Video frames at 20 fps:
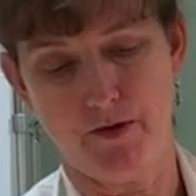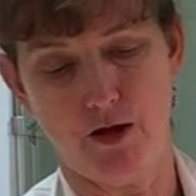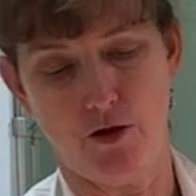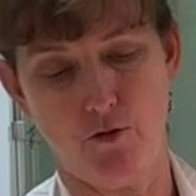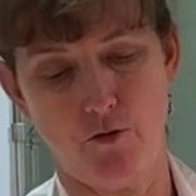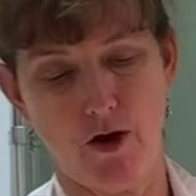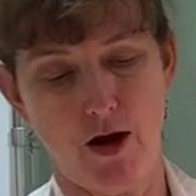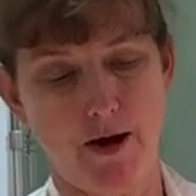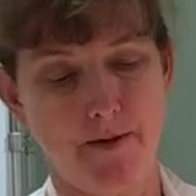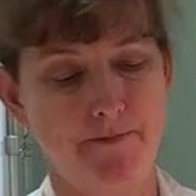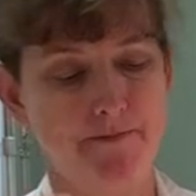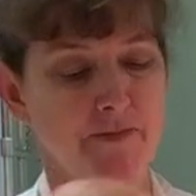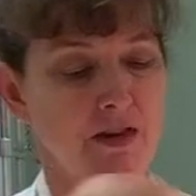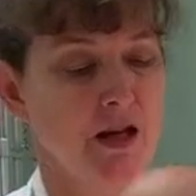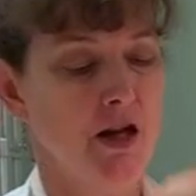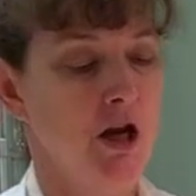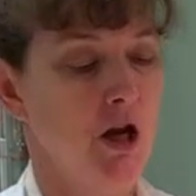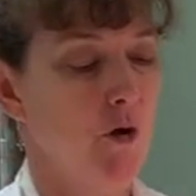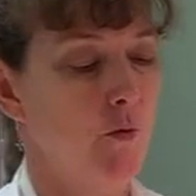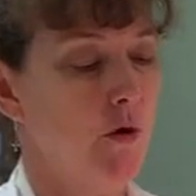Okay.
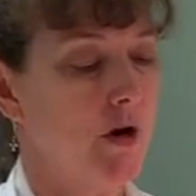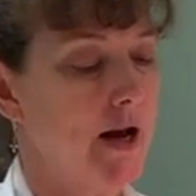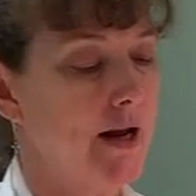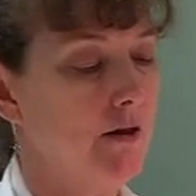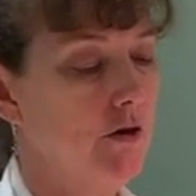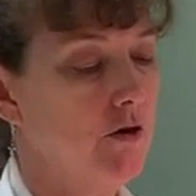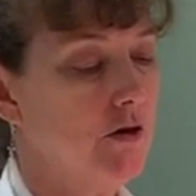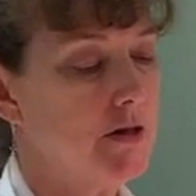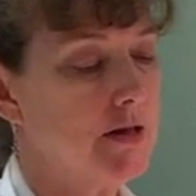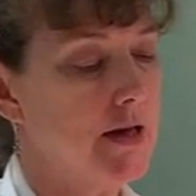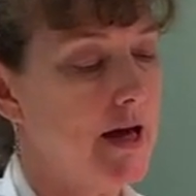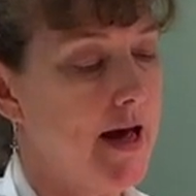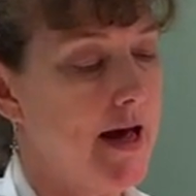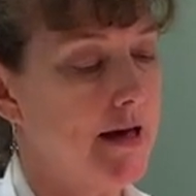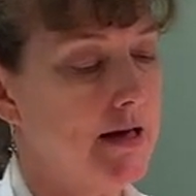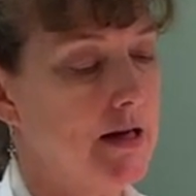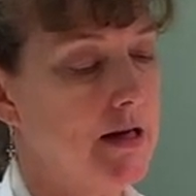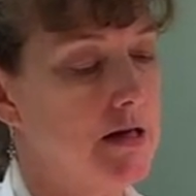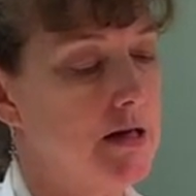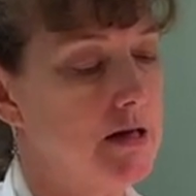When I looked
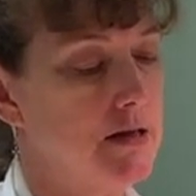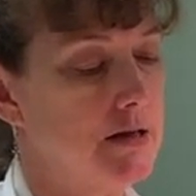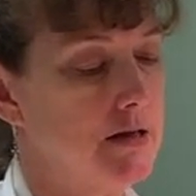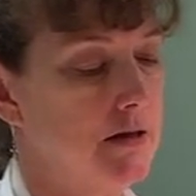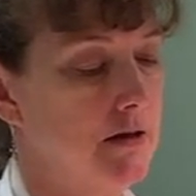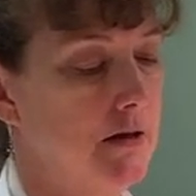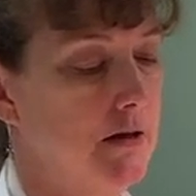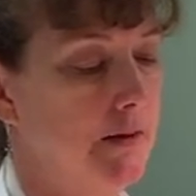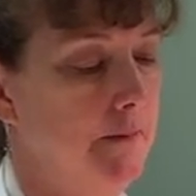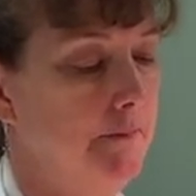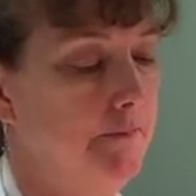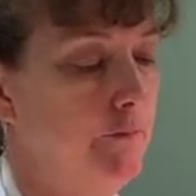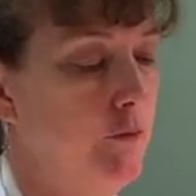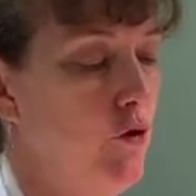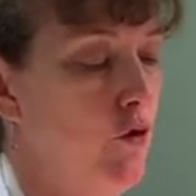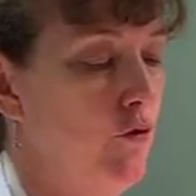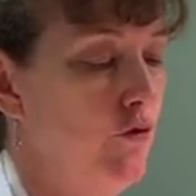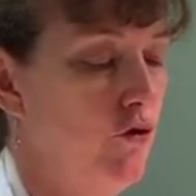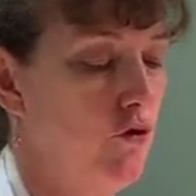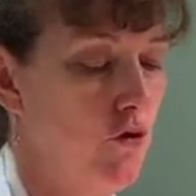at his
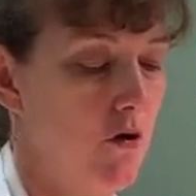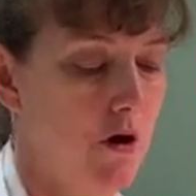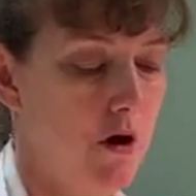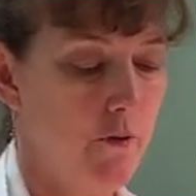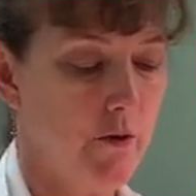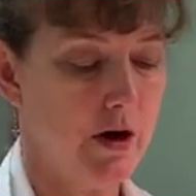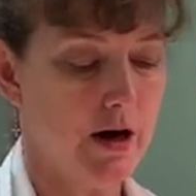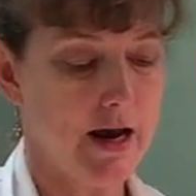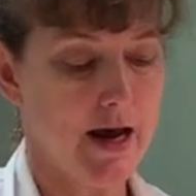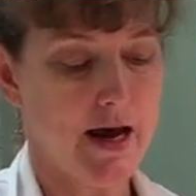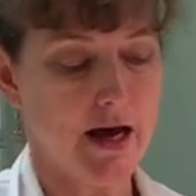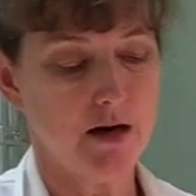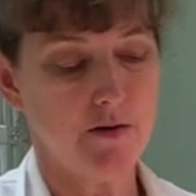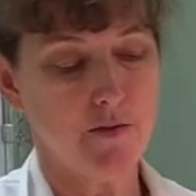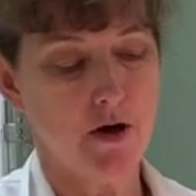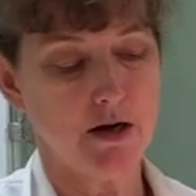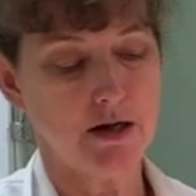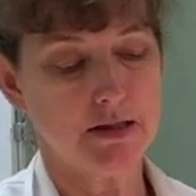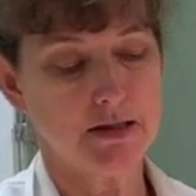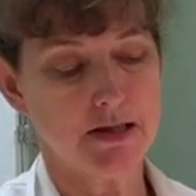prone crawl, when I had him
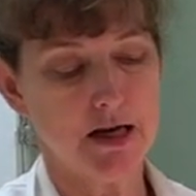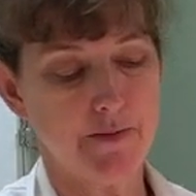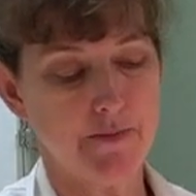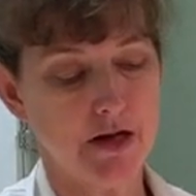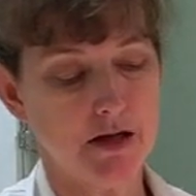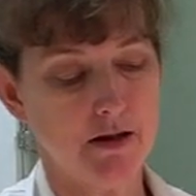on his tummy